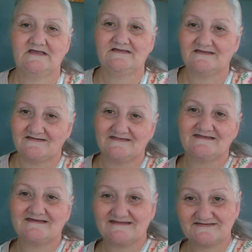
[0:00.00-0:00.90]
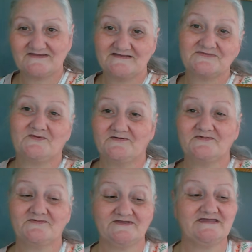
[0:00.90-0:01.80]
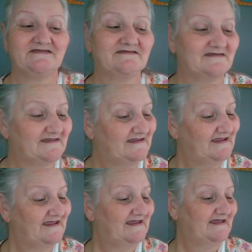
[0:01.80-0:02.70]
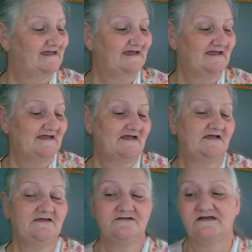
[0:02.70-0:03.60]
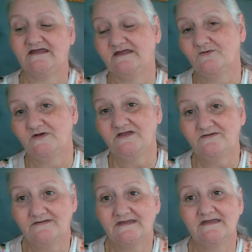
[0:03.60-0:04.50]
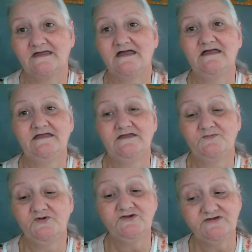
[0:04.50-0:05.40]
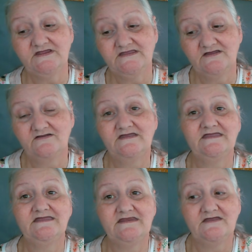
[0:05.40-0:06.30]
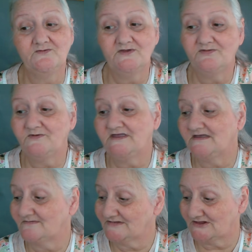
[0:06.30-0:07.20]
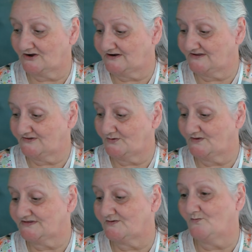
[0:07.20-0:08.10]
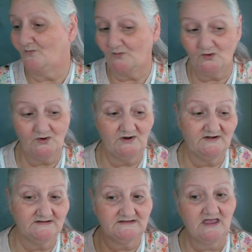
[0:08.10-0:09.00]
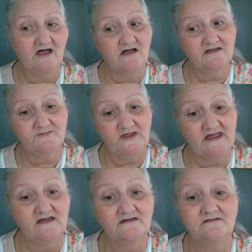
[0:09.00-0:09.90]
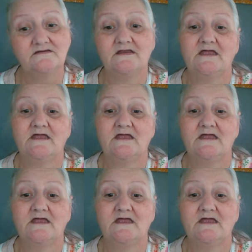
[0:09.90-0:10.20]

That's probably it. Alright, well, I appreciate y'all hanging out with me. I'm sorry there wasn't more to talk about.